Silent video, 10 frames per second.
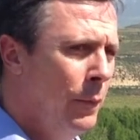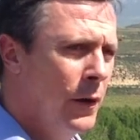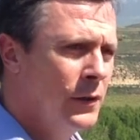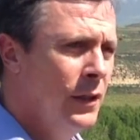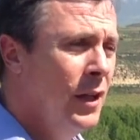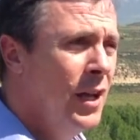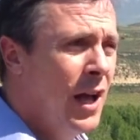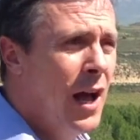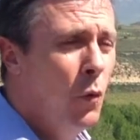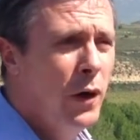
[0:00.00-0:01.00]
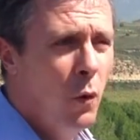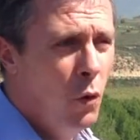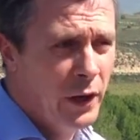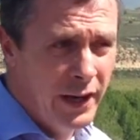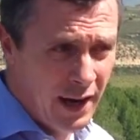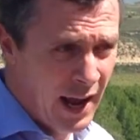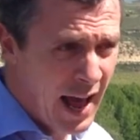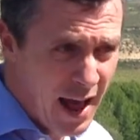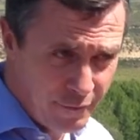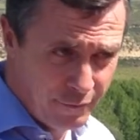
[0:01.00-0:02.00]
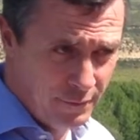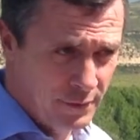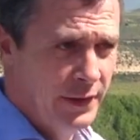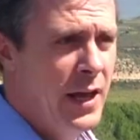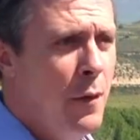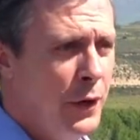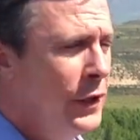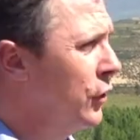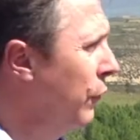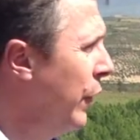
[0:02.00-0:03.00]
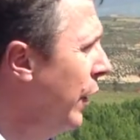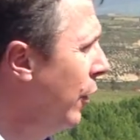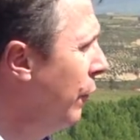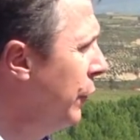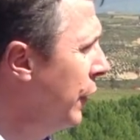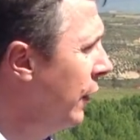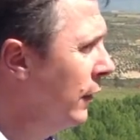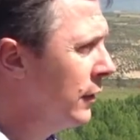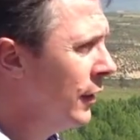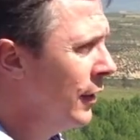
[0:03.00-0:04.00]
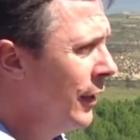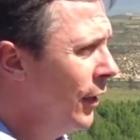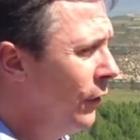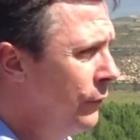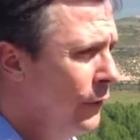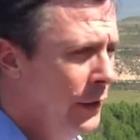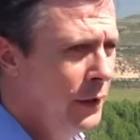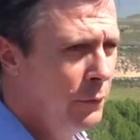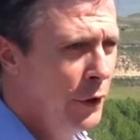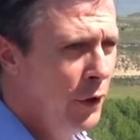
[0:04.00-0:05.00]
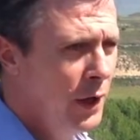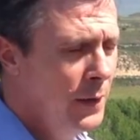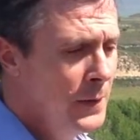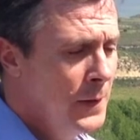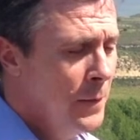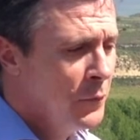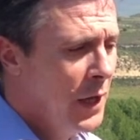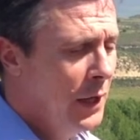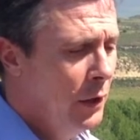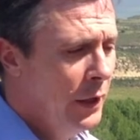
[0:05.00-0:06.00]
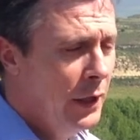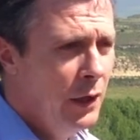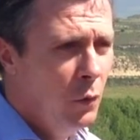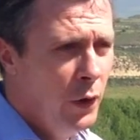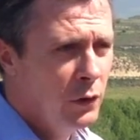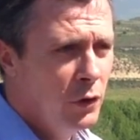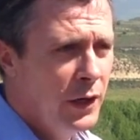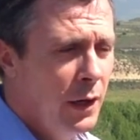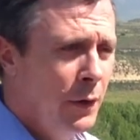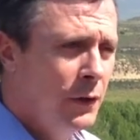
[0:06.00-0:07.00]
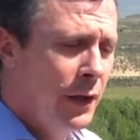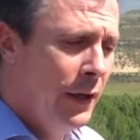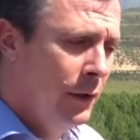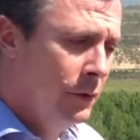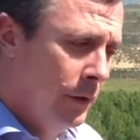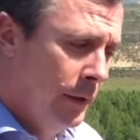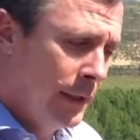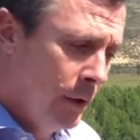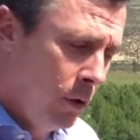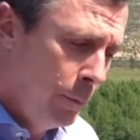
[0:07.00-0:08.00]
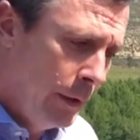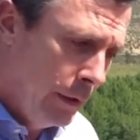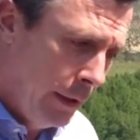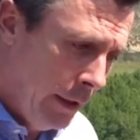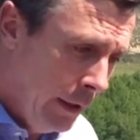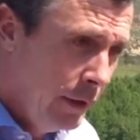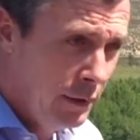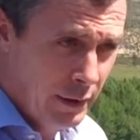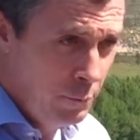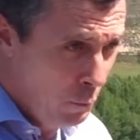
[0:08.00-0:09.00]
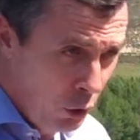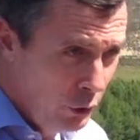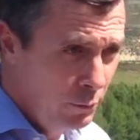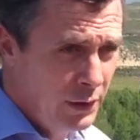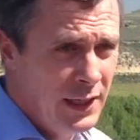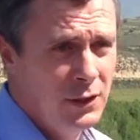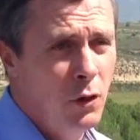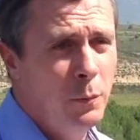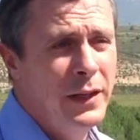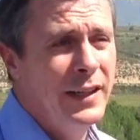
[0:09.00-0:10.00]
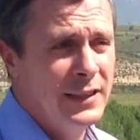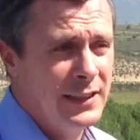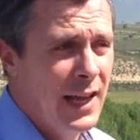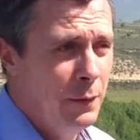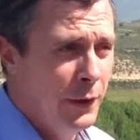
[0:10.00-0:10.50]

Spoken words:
parcel, and we are working half the average of the yields in Rioja. we are talking about, it doesn't compete in volume, it doesn't compete in style